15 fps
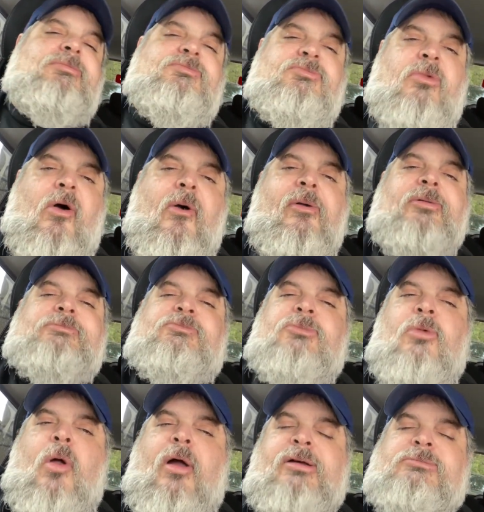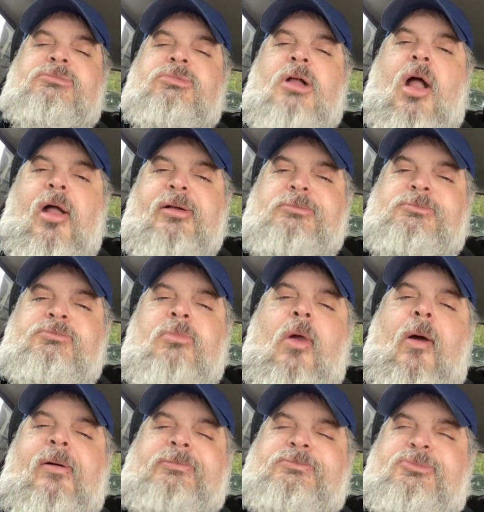That's good for you though.
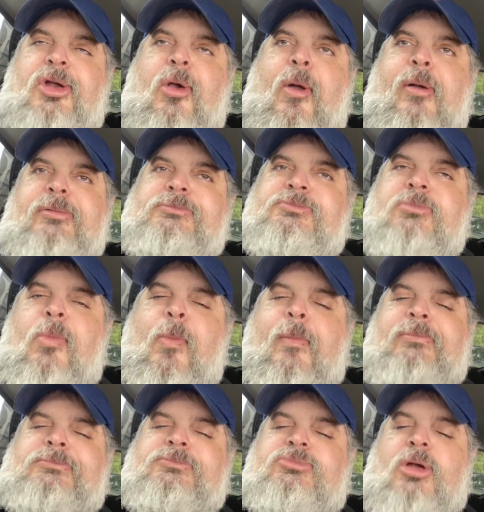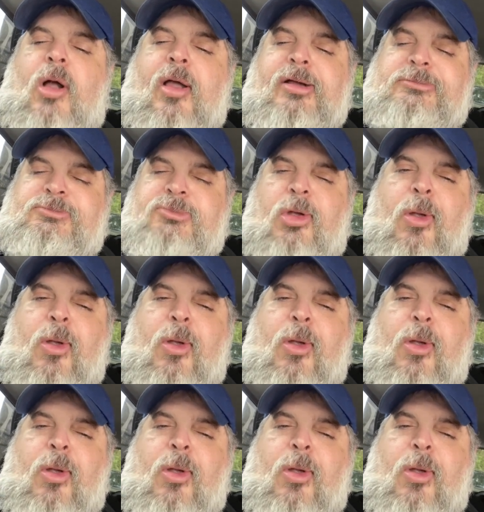Mikey ate almost his whole burrito.